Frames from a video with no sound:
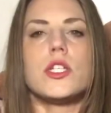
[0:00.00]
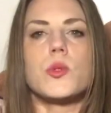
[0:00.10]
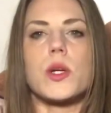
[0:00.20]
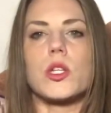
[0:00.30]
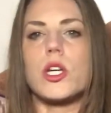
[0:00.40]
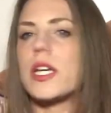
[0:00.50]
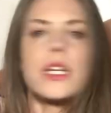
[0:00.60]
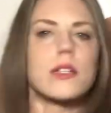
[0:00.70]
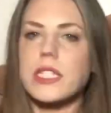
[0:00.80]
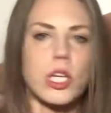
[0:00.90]
Do you want to look?
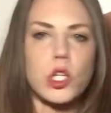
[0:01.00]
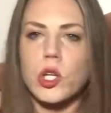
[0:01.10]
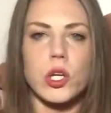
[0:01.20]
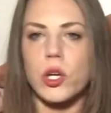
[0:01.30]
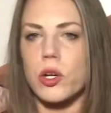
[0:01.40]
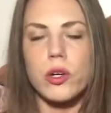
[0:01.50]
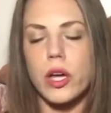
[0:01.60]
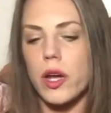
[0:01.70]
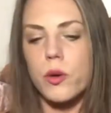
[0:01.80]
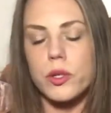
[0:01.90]
And I was like, no.
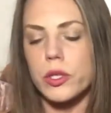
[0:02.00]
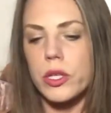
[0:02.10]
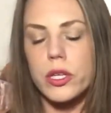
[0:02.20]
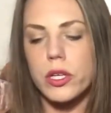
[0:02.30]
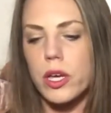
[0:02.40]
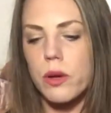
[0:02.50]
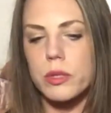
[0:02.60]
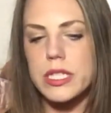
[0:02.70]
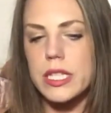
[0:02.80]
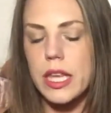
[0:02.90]
I don't want to look. I don't
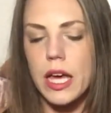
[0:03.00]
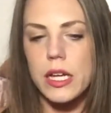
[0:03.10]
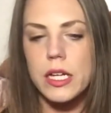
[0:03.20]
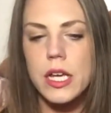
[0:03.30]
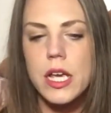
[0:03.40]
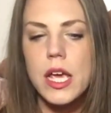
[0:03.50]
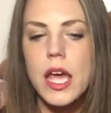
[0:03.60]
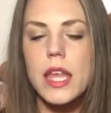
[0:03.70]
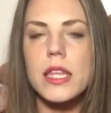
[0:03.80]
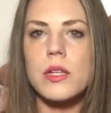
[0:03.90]
want to see that.
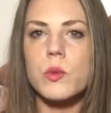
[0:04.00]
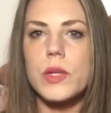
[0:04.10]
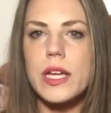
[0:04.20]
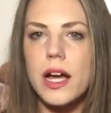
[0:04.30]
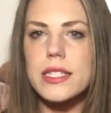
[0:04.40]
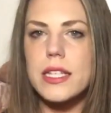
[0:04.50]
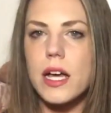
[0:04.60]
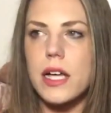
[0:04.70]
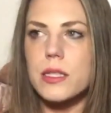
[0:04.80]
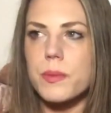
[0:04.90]
And then we got to the
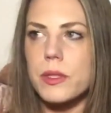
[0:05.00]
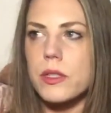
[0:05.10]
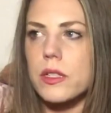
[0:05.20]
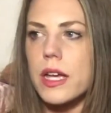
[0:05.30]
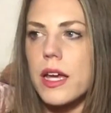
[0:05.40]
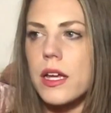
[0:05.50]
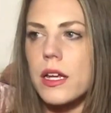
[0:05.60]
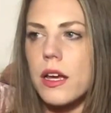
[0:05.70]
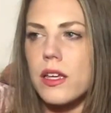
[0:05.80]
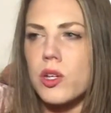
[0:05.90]
hospital
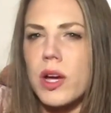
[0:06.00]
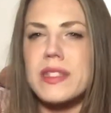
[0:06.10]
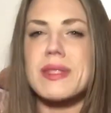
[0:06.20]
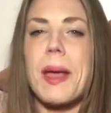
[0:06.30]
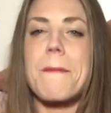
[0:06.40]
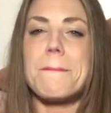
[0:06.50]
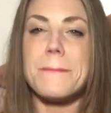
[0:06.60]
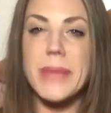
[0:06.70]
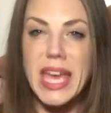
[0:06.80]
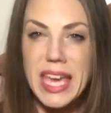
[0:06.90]
and, I was like
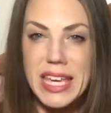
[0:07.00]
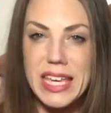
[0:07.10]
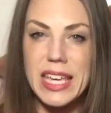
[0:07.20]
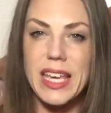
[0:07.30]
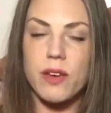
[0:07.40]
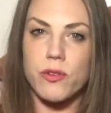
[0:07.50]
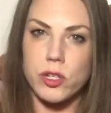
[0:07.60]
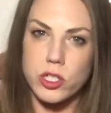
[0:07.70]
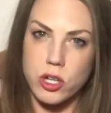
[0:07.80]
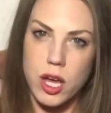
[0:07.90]
begging
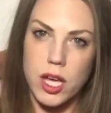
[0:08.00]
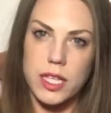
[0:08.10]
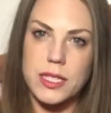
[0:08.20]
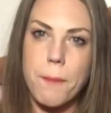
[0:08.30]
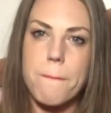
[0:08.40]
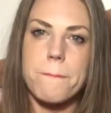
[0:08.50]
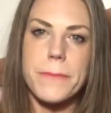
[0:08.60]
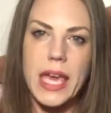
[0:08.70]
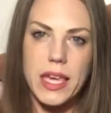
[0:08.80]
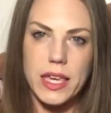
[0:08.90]
for drugs,
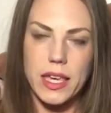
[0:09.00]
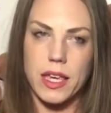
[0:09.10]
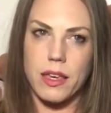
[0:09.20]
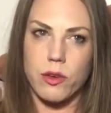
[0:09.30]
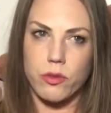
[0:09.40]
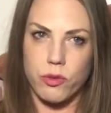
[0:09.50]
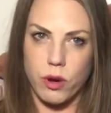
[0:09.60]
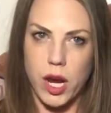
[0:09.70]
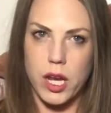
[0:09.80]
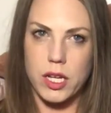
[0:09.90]
begging
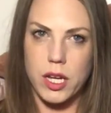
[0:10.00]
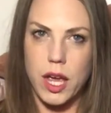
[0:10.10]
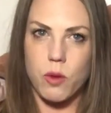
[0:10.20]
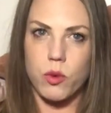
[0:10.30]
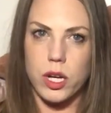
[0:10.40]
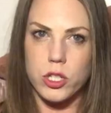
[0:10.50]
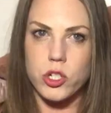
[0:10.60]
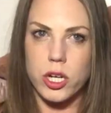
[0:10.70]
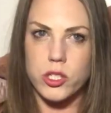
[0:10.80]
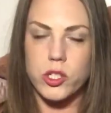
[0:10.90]
for it. I wanted
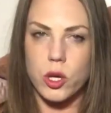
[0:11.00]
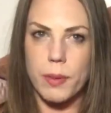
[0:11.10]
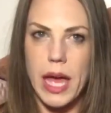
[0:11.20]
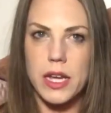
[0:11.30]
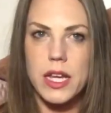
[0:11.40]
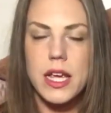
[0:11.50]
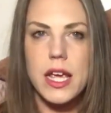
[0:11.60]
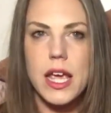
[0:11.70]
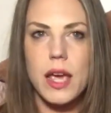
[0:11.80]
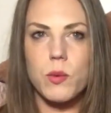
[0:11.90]
drugs so bad.
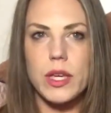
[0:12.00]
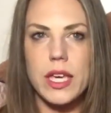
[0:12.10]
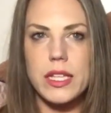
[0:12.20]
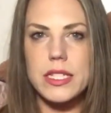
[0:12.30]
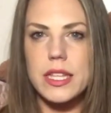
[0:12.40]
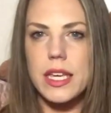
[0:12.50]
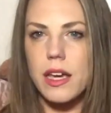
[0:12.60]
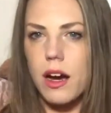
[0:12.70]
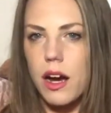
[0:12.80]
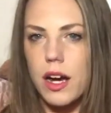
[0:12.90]
And we get into
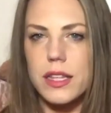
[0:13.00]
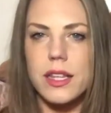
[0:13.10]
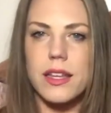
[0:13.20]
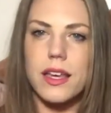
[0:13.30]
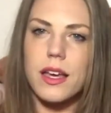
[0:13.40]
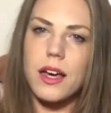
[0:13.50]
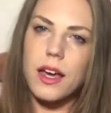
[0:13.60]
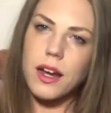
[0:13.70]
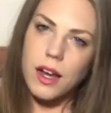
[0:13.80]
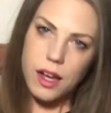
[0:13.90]
the ER and then they
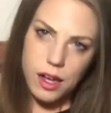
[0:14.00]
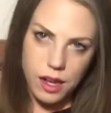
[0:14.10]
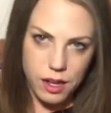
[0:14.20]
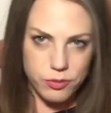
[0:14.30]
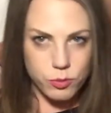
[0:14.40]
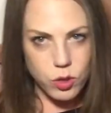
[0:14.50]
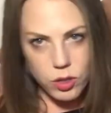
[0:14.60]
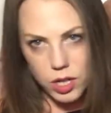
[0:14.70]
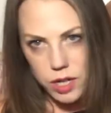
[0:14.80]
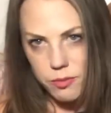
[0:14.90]
cut off
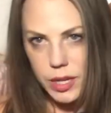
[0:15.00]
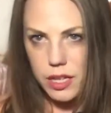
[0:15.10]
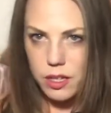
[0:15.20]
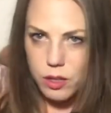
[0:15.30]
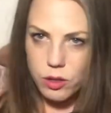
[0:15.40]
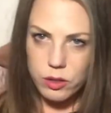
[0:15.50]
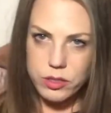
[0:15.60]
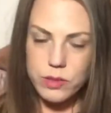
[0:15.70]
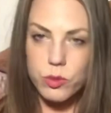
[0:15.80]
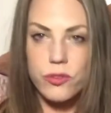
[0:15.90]
more of my
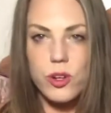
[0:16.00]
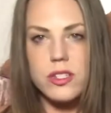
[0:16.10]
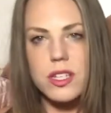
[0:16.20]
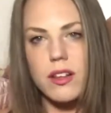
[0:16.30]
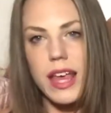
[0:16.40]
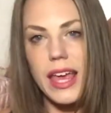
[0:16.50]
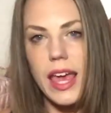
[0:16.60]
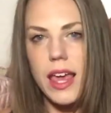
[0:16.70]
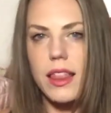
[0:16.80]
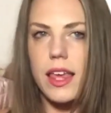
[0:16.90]
clothes. Well, first they're like,
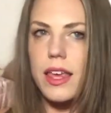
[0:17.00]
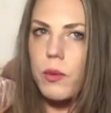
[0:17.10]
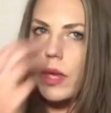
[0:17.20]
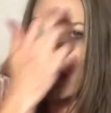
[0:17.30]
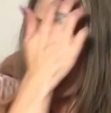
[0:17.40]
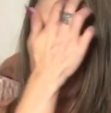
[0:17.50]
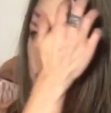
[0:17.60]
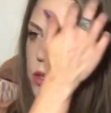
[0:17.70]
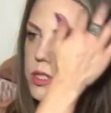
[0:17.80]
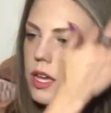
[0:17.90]
hey, like, can we cut your
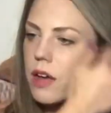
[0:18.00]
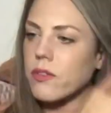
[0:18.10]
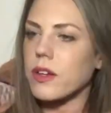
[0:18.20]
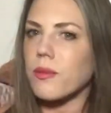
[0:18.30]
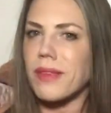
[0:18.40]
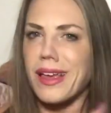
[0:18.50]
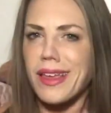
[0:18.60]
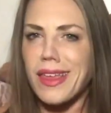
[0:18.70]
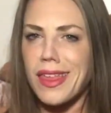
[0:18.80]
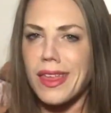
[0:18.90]
clothes off? And I'm like,
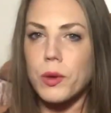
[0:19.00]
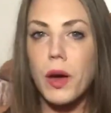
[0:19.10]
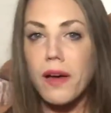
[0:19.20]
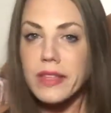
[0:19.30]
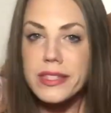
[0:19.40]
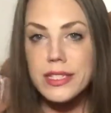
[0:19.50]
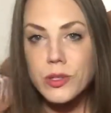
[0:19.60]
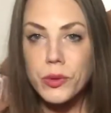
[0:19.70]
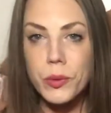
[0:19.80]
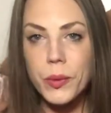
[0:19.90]
you obviously
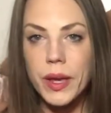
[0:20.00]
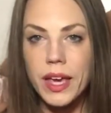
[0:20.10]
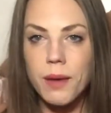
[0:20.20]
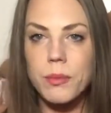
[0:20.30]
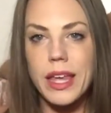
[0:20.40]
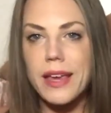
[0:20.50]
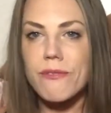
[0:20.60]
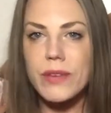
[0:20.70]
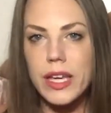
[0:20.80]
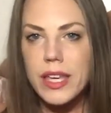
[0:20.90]
don't know who I am.
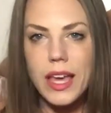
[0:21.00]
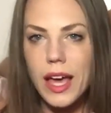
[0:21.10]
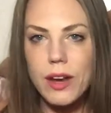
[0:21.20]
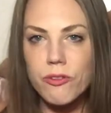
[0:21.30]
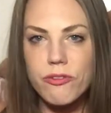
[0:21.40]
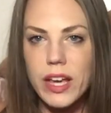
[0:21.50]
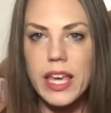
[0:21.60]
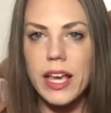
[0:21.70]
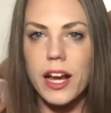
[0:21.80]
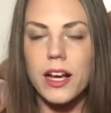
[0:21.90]
Like, fuck, yeah, I don't
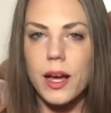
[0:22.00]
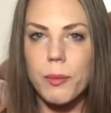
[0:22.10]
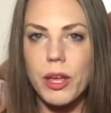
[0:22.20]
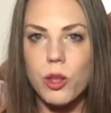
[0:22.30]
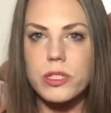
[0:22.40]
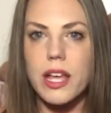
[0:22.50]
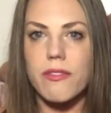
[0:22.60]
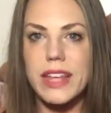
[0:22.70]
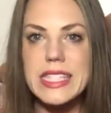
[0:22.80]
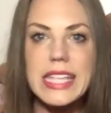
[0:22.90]
fucking care. Cut my clothes
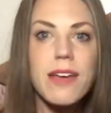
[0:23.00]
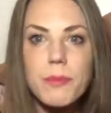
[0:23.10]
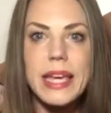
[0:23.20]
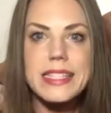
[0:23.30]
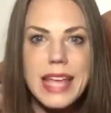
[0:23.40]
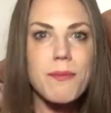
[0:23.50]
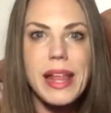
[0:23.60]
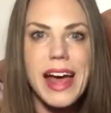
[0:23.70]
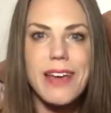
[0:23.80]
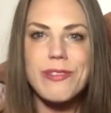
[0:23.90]
off. Like, save me, save my
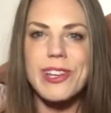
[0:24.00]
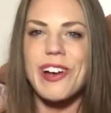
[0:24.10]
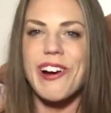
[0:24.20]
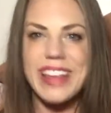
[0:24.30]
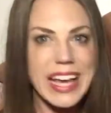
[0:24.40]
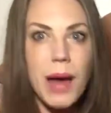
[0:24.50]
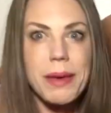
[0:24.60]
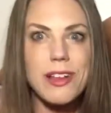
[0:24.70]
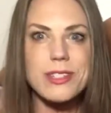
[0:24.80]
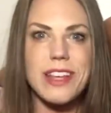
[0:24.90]
life, like, cut
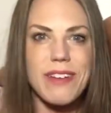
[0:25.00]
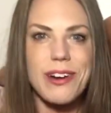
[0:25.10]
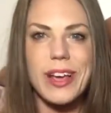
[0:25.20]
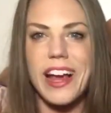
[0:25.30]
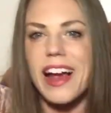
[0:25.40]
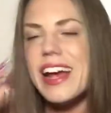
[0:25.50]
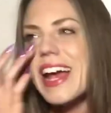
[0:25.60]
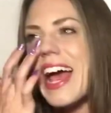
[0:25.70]
my clothes off. I don't care.